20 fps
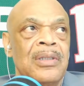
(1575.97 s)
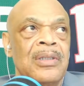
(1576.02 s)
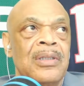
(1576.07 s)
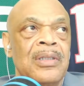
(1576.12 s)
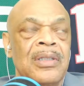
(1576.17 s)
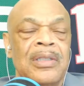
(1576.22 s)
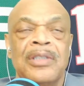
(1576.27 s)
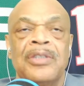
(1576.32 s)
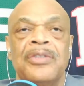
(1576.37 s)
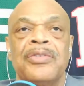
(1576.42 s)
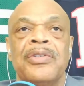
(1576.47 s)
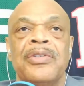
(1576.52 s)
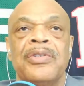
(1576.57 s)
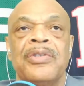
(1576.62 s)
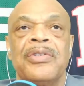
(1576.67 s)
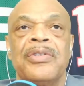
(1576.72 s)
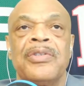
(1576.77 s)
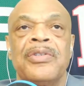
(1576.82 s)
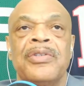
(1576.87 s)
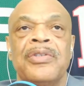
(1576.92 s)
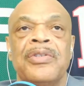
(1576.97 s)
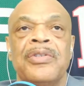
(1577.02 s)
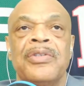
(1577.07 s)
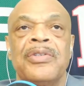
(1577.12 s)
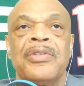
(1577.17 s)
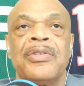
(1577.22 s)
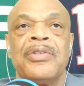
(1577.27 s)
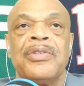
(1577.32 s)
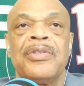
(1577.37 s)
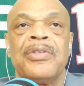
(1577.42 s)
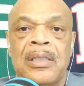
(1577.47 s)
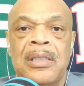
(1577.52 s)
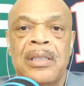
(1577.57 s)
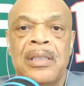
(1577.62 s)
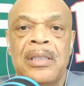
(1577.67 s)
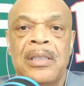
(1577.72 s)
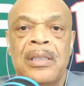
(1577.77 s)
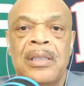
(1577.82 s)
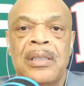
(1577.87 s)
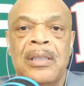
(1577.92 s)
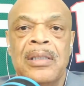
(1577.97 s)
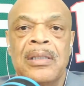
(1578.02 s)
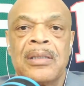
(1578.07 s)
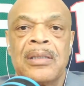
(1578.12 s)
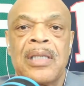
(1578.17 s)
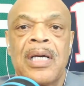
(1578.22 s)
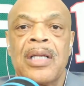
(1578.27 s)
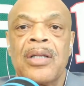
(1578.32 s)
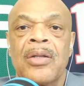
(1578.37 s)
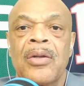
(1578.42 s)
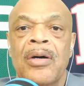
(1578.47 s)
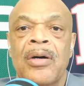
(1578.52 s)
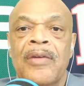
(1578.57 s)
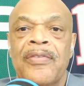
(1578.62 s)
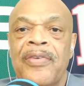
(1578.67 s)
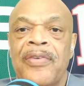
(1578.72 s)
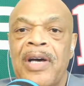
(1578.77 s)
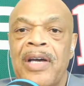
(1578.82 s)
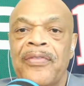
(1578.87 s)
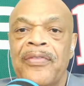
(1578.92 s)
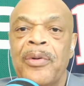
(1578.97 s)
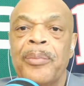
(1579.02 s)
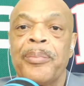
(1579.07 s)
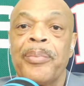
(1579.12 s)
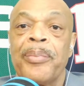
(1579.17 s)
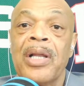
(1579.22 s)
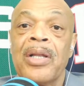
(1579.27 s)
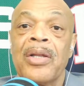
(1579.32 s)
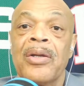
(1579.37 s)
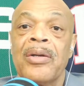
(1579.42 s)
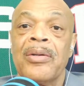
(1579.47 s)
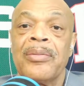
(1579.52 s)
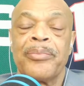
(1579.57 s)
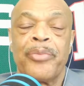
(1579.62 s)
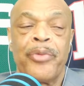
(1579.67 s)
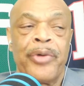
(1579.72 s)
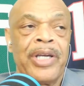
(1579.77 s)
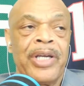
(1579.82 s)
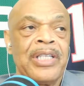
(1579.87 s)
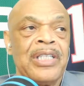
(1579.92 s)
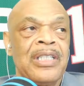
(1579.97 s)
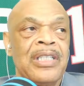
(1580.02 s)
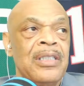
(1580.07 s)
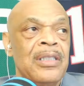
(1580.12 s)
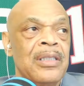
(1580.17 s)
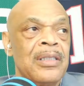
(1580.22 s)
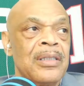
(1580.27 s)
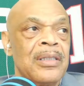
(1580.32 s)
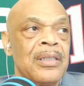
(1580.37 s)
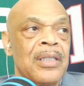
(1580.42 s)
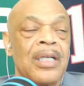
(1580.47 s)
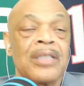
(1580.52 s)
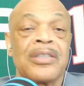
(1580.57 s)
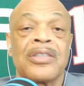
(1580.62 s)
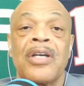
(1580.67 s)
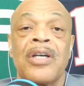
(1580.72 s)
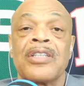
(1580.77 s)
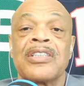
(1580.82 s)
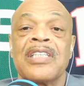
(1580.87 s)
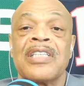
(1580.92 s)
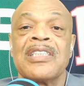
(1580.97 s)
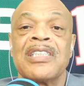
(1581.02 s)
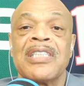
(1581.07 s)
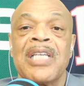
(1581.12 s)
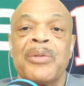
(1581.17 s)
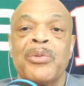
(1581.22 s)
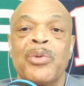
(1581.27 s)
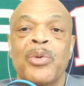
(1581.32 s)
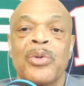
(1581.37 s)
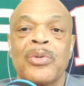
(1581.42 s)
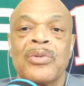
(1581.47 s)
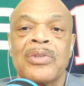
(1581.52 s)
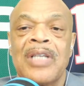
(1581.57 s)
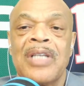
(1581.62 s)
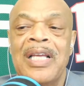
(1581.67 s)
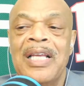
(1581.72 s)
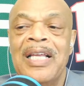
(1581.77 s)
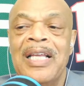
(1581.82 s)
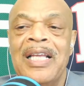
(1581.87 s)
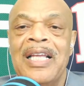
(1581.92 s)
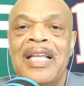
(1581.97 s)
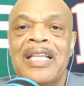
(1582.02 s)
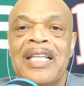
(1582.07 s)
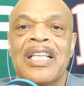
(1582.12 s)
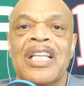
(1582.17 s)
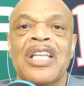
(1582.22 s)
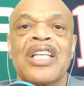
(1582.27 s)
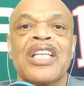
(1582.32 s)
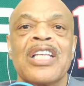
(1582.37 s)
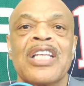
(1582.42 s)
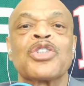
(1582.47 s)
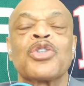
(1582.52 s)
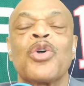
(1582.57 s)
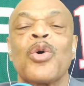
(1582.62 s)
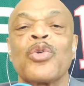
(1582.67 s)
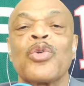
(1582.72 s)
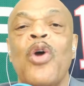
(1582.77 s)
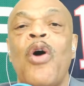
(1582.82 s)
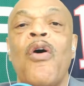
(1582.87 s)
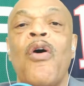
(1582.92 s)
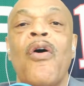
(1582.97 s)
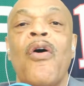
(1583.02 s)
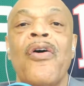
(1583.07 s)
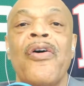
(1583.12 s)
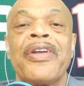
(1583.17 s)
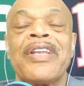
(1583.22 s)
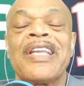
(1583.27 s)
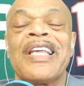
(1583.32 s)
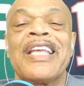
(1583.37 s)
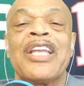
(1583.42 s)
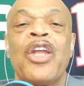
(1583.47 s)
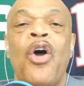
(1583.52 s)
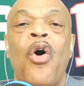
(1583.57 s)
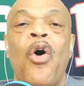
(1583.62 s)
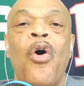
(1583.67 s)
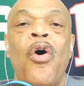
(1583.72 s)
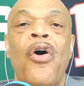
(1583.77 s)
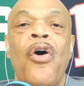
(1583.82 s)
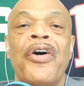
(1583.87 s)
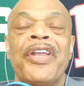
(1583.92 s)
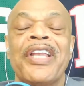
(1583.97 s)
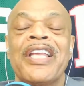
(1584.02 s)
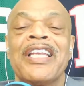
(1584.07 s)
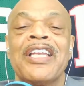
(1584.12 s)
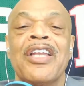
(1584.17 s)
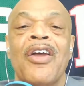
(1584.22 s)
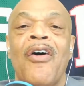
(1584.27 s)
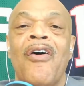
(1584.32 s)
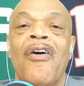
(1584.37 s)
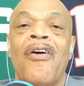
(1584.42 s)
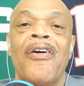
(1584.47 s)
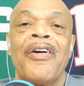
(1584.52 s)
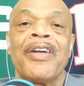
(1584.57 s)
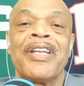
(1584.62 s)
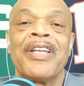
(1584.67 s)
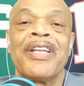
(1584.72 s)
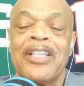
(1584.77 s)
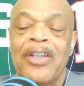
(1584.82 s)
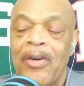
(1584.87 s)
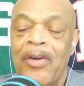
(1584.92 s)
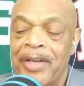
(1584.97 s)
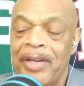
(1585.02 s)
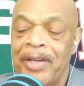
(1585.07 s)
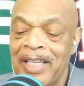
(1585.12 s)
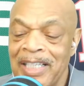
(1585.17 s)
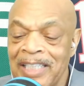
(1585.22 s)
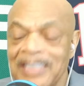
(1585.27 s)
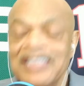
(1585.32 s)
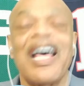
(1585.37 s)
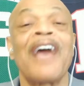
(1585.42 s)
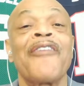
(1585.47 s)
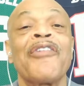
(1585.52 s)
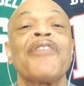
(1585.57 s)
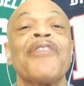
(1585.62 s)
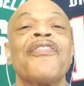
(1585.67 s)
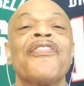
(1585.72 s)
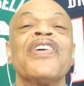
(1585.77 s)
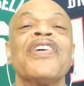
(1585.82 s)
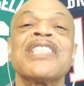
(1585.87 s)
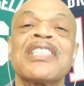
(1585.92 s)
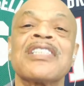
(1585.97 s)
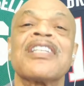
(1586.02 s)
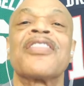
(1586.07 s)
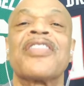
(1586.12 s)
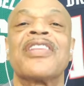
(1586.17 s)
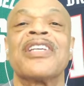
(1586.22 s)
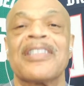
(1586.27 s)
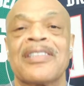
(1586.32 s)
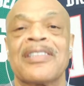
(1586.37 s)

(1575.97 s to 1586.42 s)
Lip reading: did he treat him badly? Tyler, Pfeiffer, Butler, Brady, Asante Samuels. The list goes on and on and on and on. And as I revisit